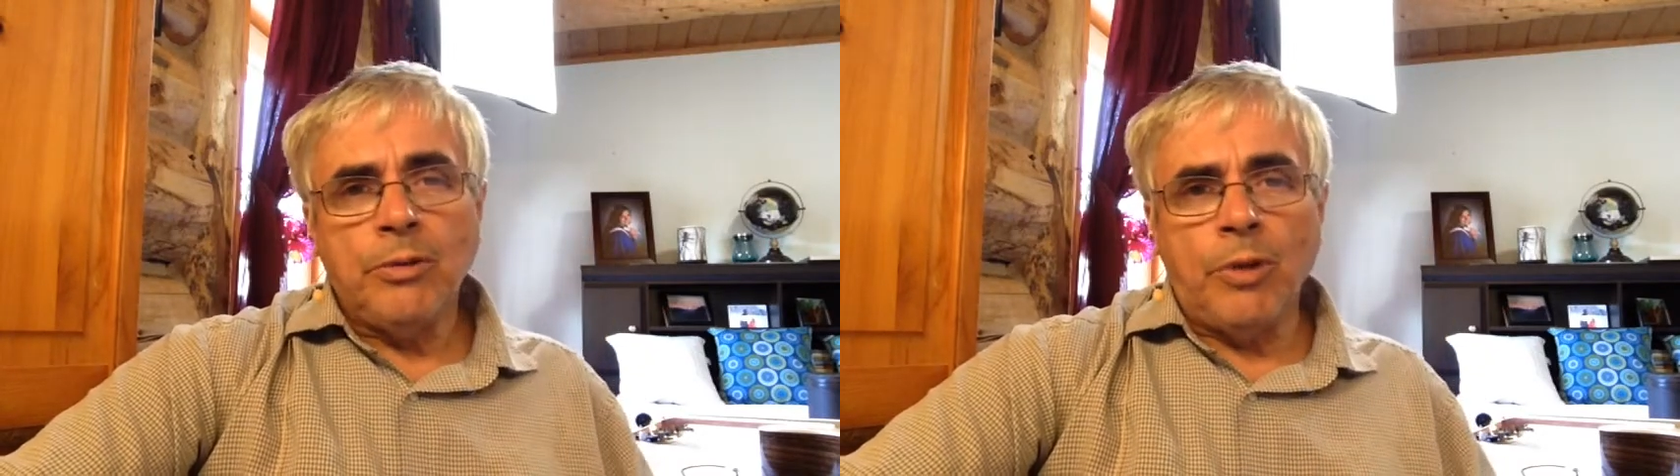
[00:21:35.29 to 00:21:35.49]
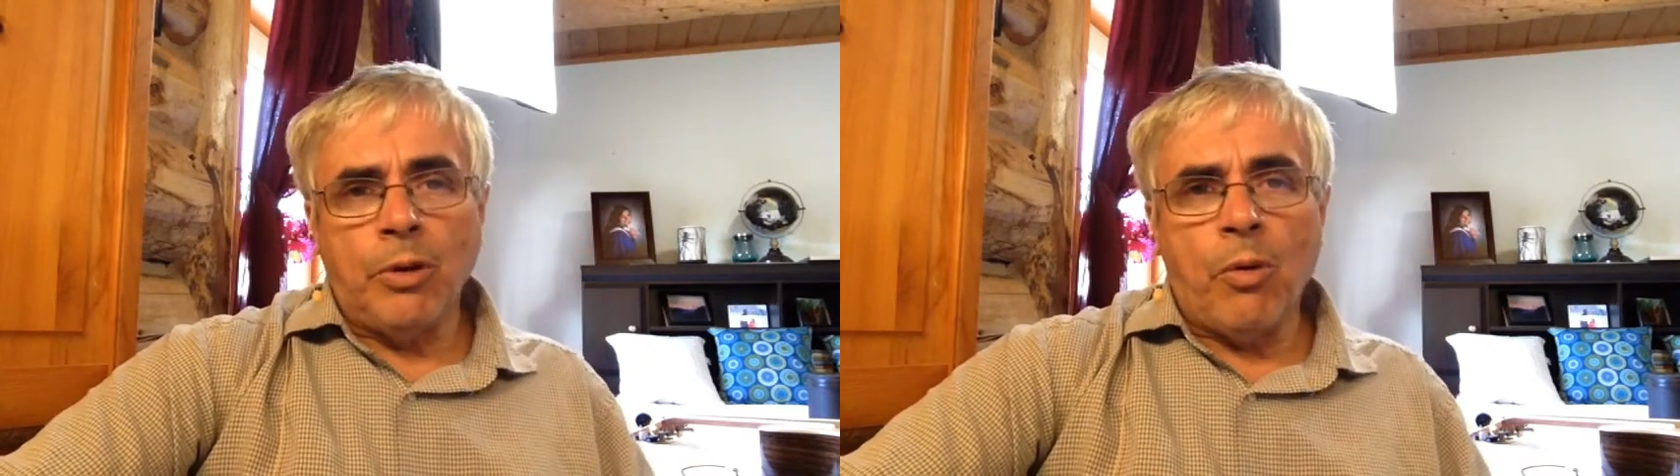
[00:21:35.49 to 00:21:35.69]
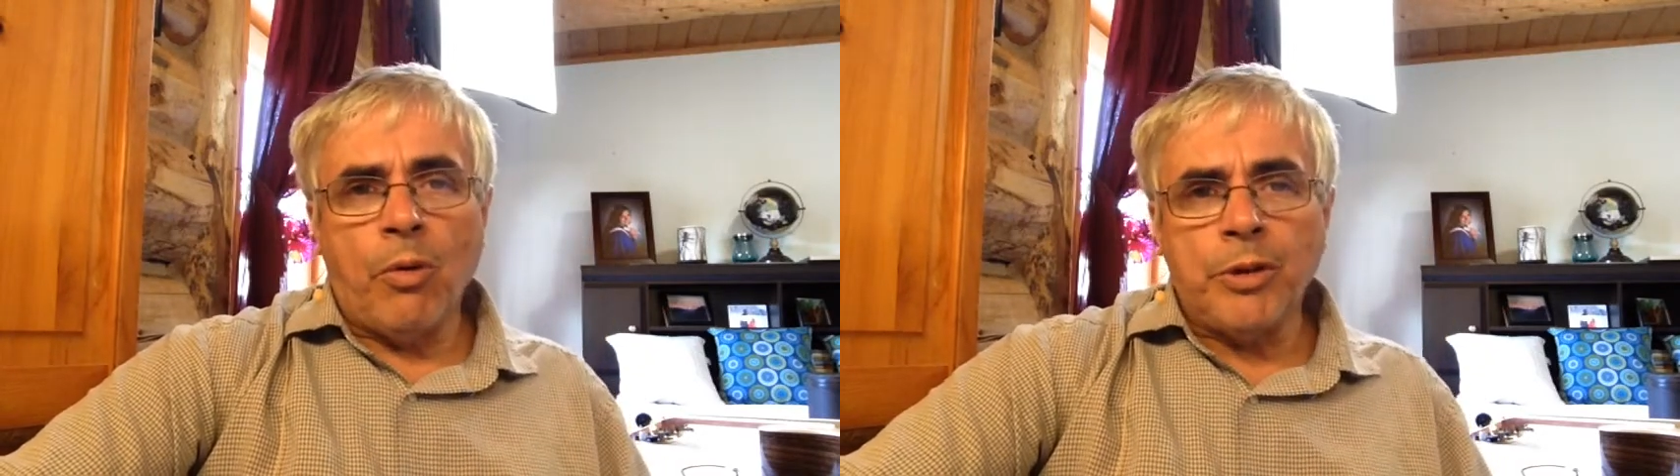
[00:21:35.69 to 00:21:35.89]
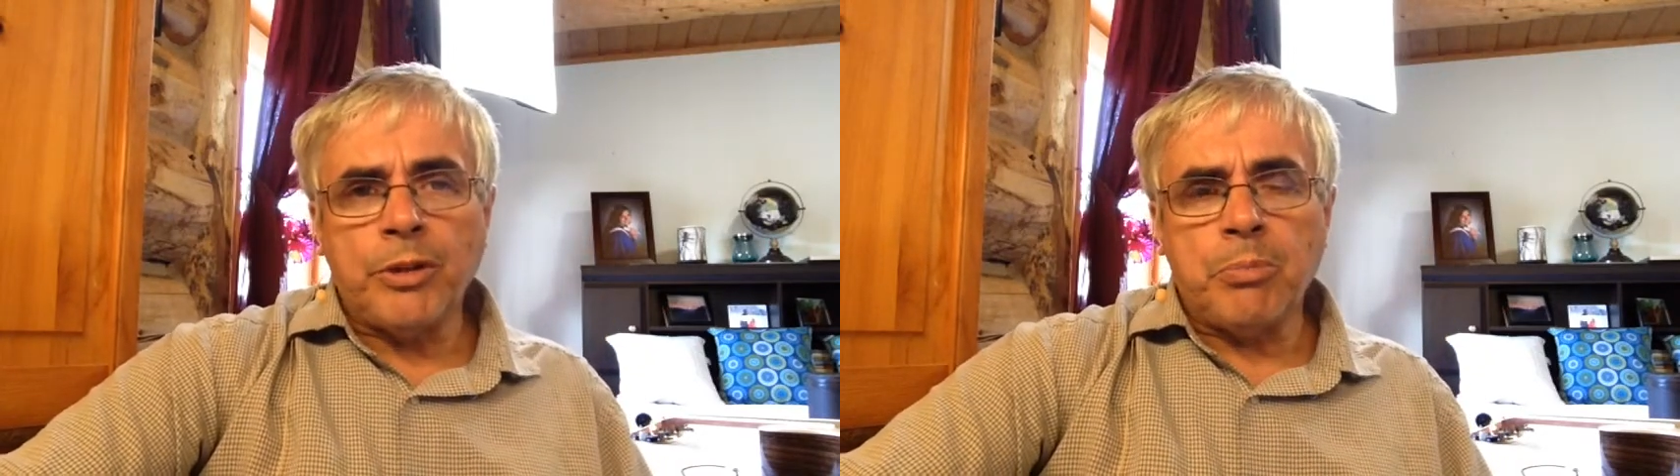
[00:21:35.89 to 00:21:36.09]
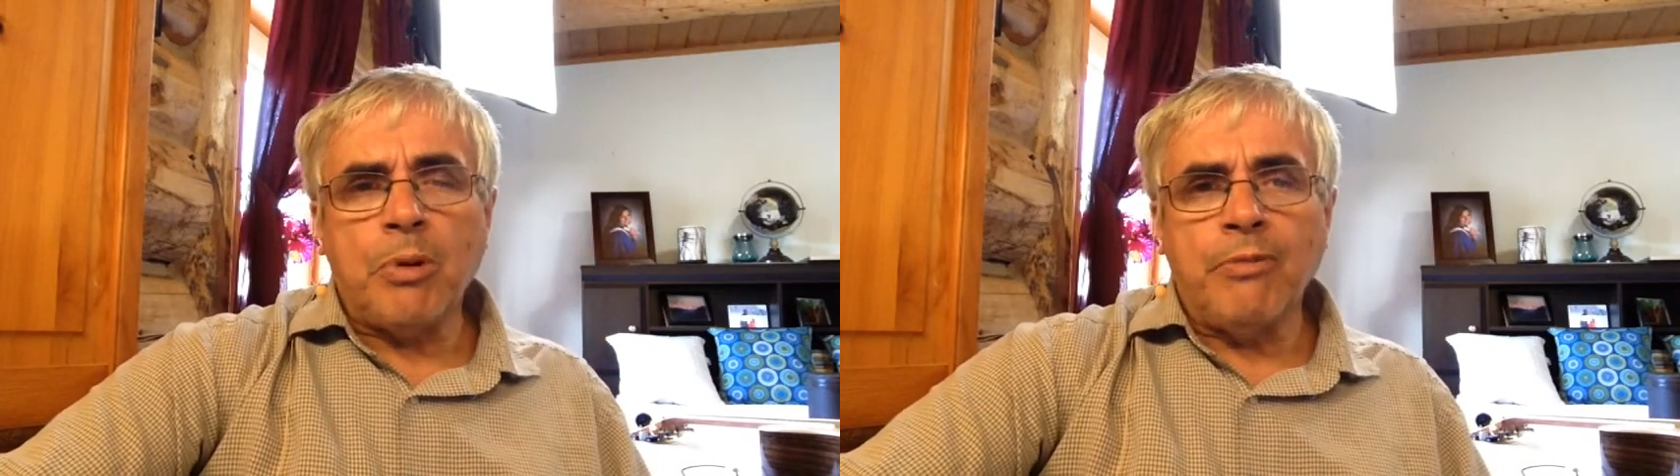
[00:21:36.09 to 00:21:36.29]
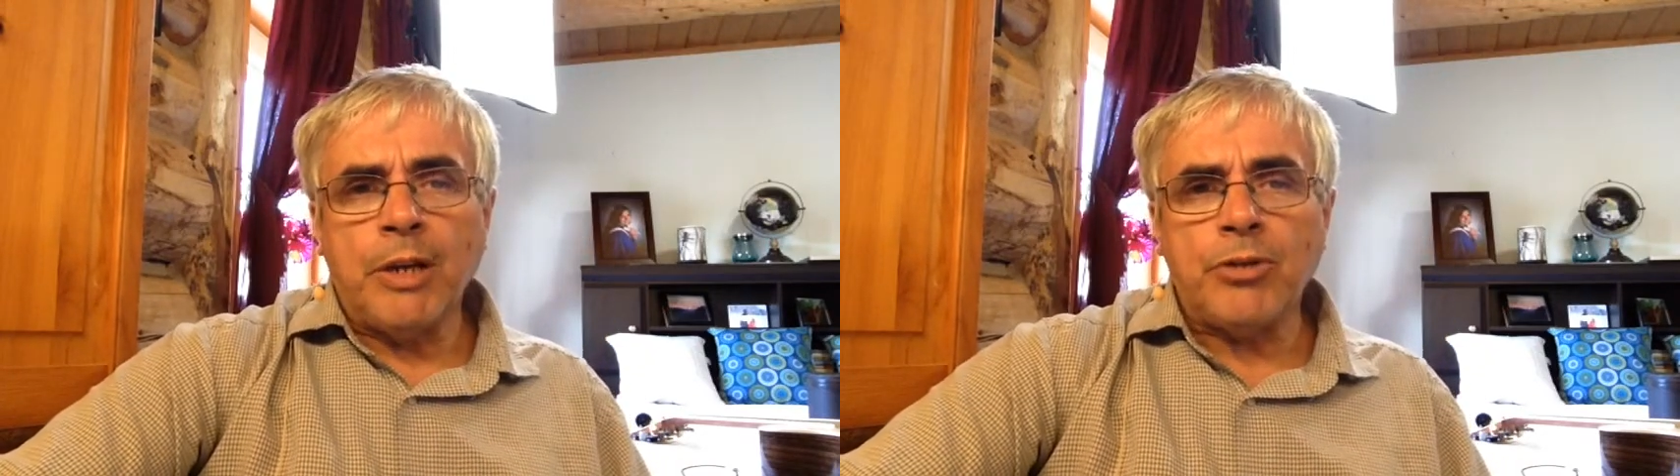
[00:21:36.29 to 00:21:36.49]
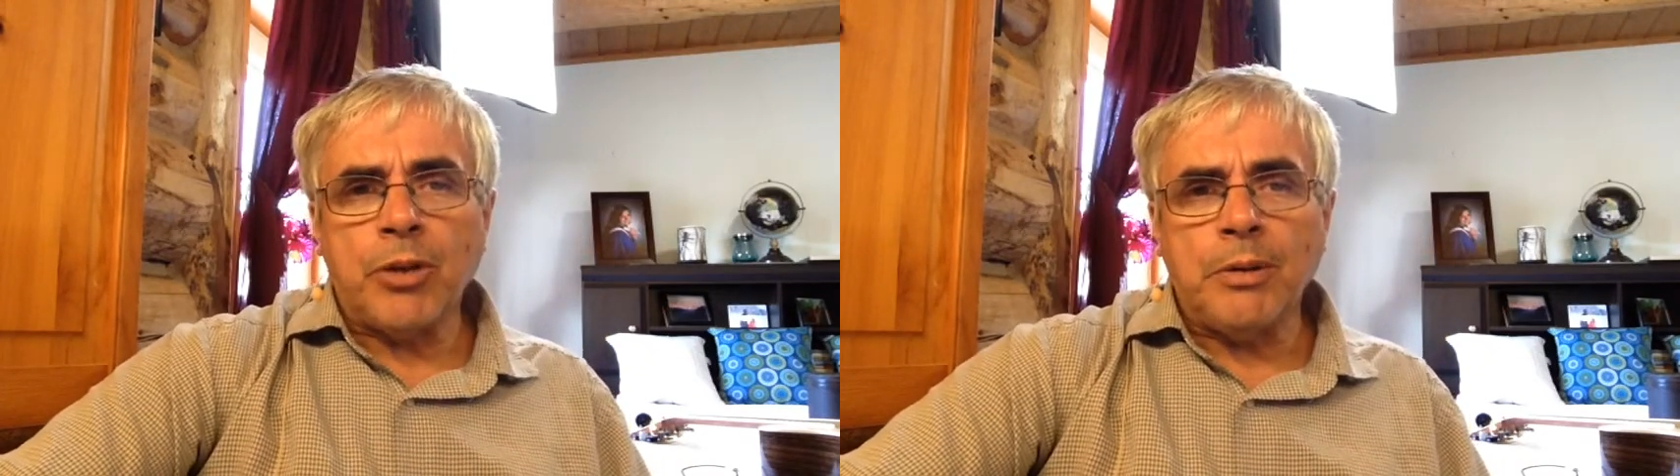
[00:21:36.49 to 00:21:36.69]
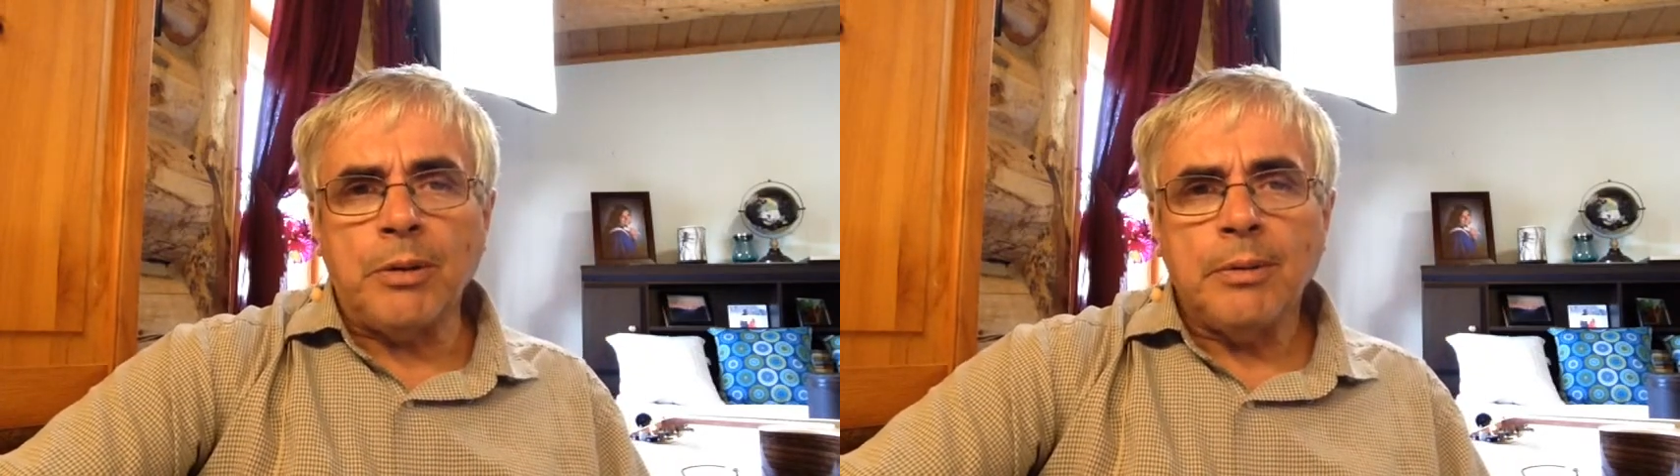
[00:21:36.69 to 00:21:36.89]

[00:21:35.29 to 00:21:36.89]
the Lord's provision.